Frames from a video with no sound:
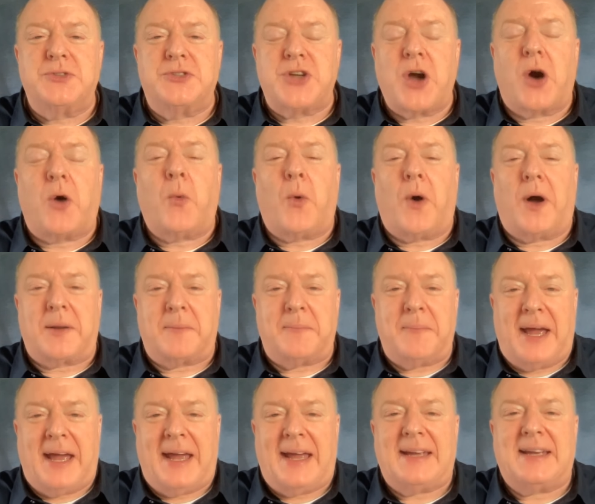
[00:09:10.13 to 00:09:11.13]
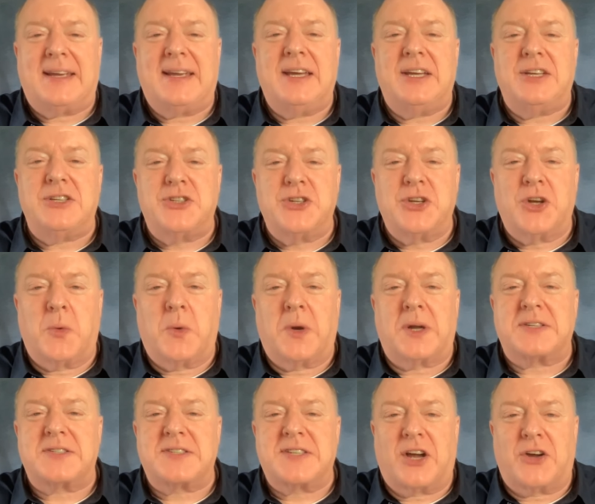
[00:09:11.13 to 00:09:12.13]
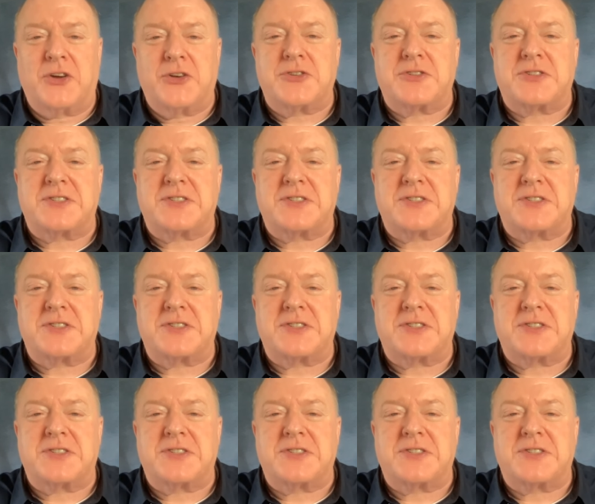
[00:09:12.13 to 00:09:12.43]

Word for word: don't want to make is you don't want to sell your